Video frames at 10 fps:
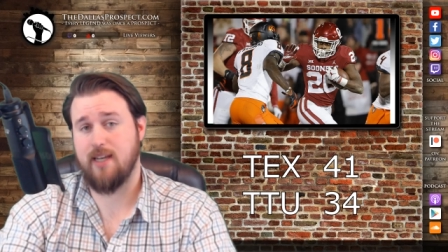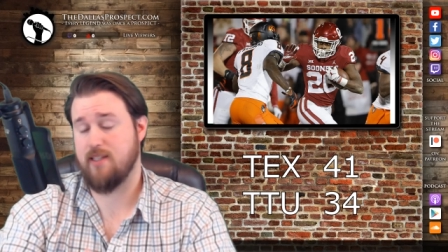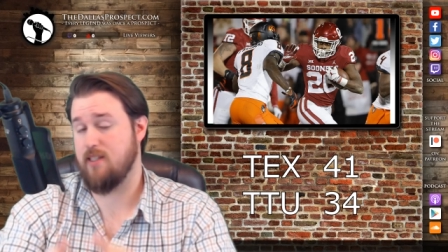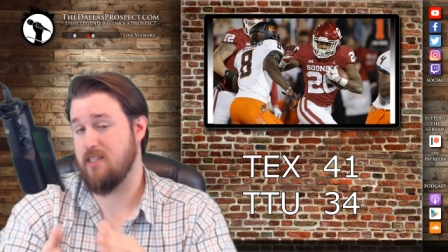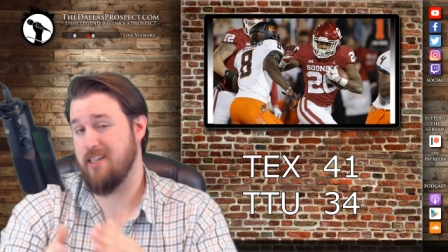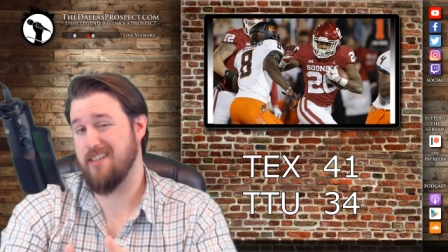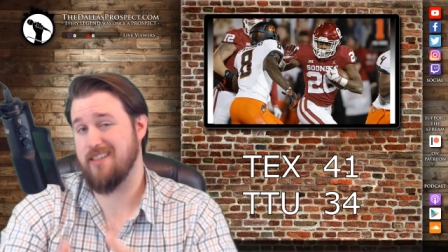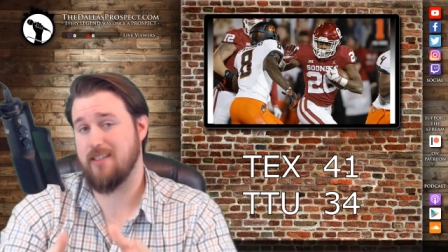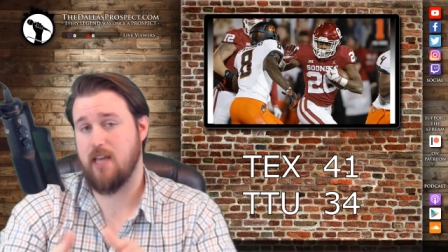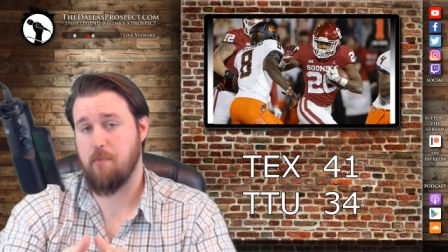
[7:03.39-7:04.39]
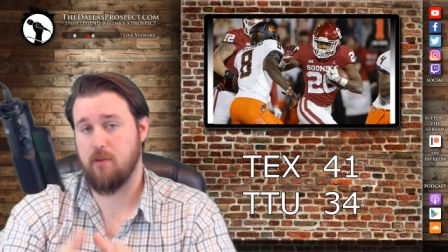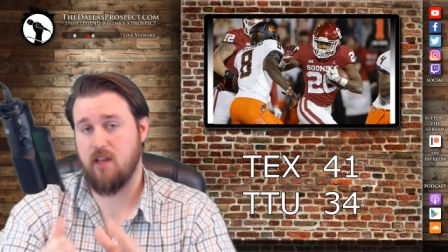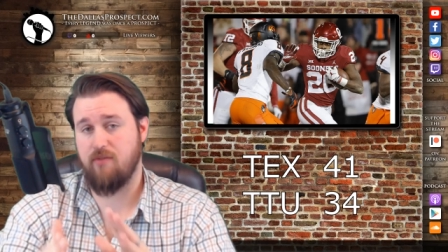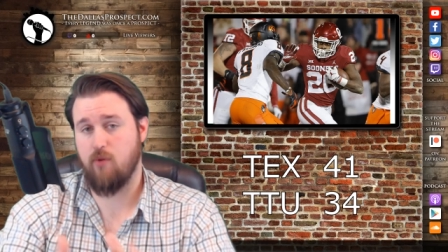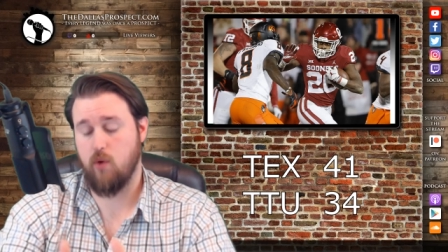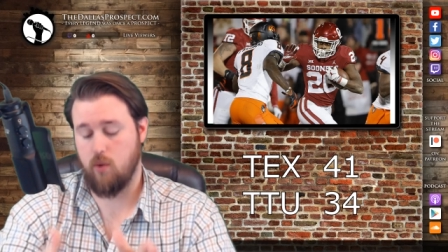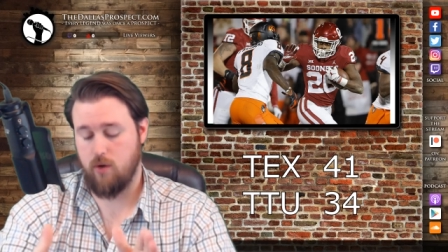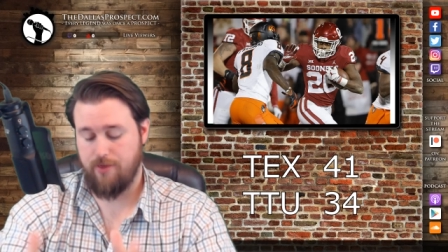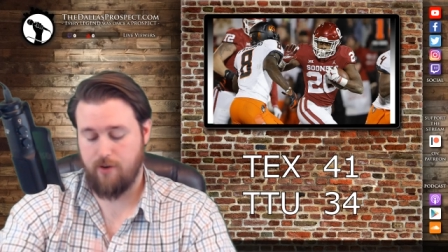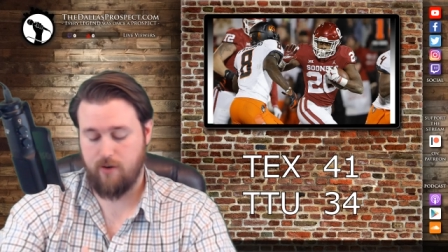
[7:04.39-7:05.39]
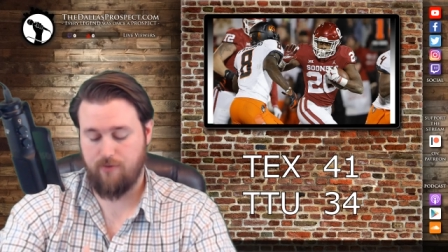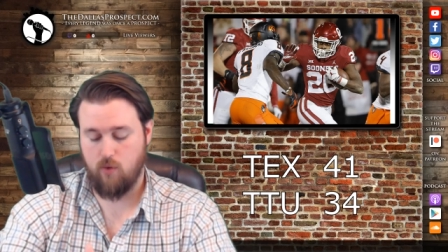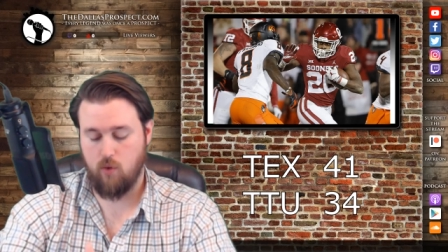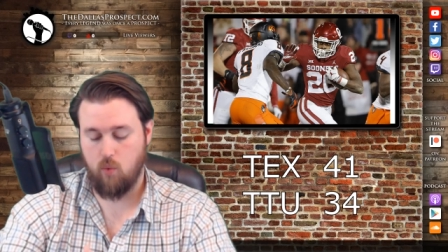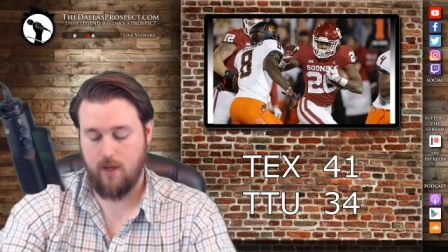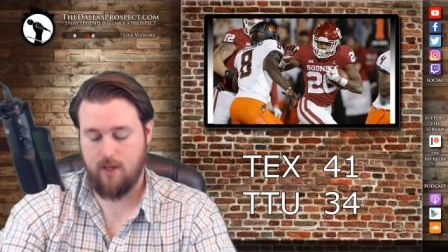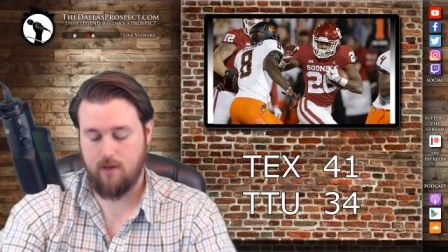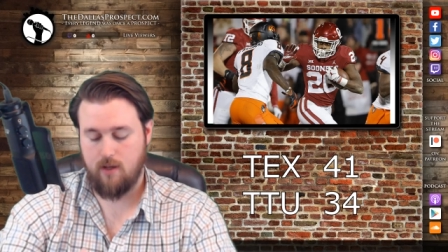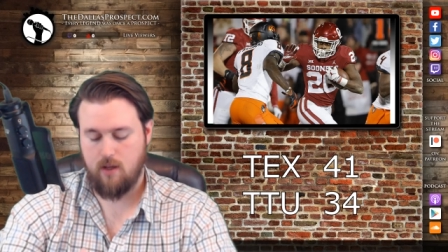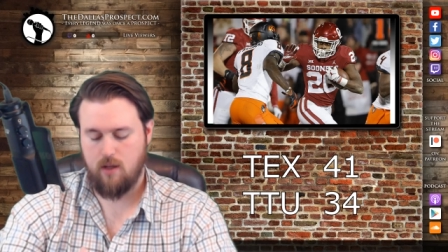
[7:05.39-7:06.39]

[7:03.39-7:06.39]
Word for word: Texas does escape with a 41 34 win.